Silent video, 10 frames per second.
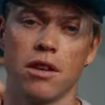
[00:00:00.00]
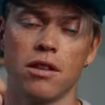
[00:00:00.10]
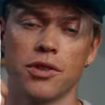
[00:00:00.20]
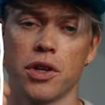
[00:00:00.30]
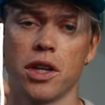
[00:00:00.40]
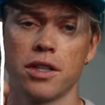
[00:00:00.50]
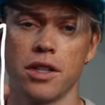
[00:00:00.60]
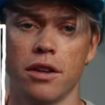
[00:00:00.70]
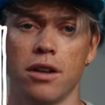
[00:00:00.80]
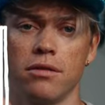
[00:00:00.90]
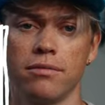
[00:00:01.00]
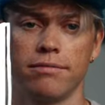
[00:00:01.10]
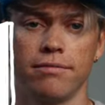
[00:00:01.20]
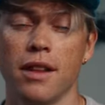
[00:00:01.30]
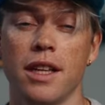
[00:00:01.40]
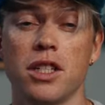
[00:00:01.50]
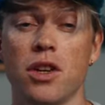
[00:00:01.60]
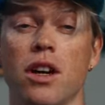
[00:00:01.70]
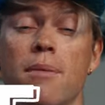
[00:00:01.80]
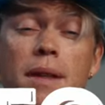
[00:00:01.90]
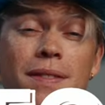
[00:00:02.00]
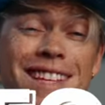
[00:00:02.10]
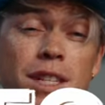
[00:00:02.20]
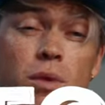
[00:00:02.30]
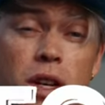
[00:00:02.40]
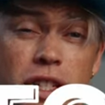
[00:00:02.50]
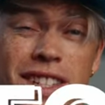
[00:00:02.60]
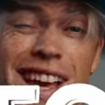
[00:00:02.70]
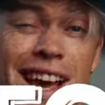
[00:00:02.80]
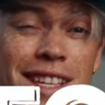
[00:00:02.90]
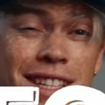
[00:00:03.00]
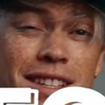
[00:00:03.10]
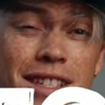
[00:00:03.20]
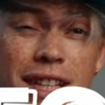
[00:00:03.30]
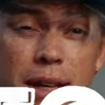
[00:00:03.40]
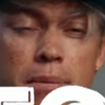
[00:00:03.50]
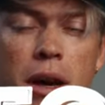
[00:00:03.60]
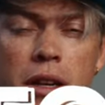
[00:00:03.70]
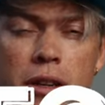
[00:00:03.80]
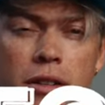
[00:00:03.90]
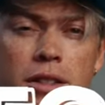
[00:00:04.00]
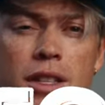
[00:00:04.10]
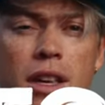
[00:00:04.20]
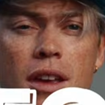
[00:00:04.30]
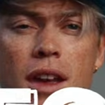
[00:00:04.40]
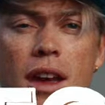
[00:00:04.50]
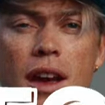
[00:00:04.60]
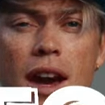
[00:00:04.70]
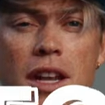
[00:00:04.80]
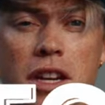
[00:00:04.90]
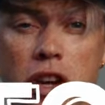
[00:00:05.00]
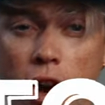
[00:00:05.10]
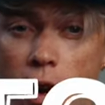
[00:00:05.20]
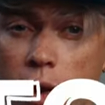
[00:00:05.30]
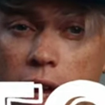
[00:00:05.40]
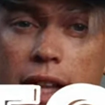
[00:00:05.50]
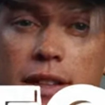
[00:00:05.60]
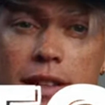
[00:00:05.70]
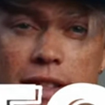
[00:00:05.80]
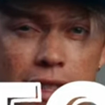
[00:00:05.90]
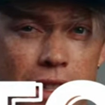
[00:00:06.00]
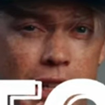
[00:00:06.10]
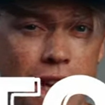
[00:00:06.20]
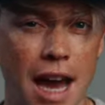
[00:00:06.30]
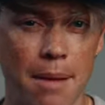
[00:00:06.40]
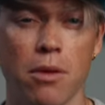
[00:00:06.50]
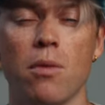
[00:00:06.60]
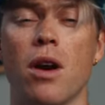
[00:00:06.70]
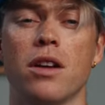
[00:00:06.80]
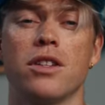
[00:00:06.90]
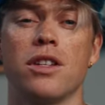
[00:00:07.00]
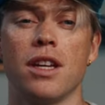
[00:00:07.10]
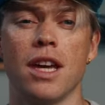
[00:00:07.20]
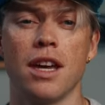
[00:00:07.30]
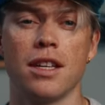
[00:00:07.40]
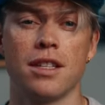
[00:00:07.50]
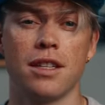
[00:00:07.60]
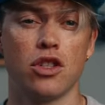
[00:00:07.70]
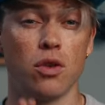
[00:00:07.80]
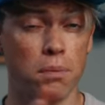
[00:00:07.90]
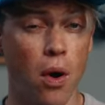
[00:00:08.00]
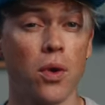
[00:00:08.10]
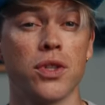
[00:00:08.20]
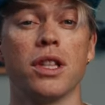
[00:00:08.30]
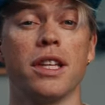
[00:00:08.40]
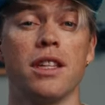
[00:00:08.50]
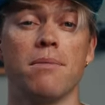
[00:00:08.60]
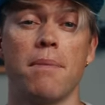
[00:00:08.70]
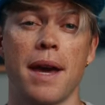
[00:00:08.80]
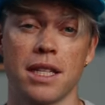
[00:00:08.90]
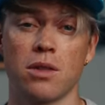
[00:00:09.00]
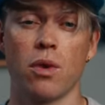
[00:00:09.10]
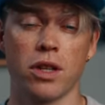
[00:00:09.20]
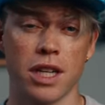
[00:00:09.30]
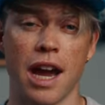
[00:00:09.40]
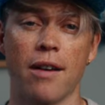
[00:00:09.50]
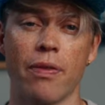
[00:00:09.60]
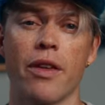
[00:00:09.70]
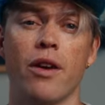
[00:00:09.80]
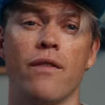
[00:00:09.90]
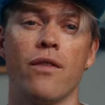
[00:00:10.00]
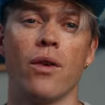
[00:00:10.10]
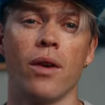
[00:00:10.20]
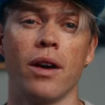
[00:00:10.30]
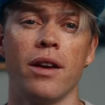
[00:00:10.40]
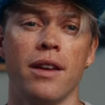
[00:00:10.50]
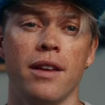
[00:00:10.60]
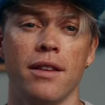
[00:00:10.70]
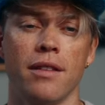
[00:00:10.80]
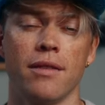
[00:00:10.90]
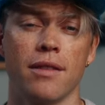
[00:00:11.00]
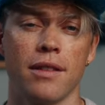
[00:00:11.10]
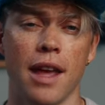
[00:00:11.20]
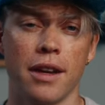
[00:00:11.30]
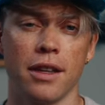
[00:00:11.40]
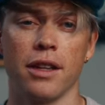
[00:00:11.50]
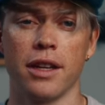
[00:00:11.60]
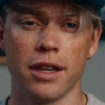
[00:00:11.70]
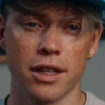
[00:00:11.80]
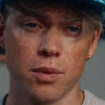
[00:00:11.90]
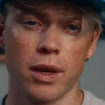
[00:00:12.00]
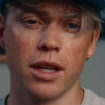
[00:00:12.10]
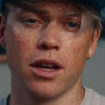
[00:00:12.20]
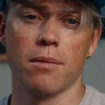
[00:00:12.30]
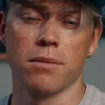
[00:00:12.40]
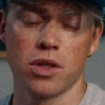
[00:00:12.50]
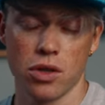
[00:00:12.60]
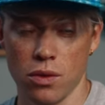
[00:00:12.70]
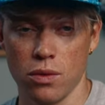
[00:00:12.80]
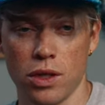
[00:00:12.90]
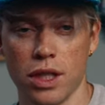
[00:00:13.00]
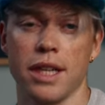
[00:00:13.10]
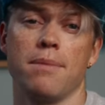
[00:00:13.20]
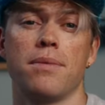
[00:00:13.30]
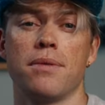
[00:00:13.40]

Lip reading: Ultra 0. Let's talk about these watches as sleep monitors. I know that the Apple Watch is supposedly the best watch out there for analytics when it comes to sleep.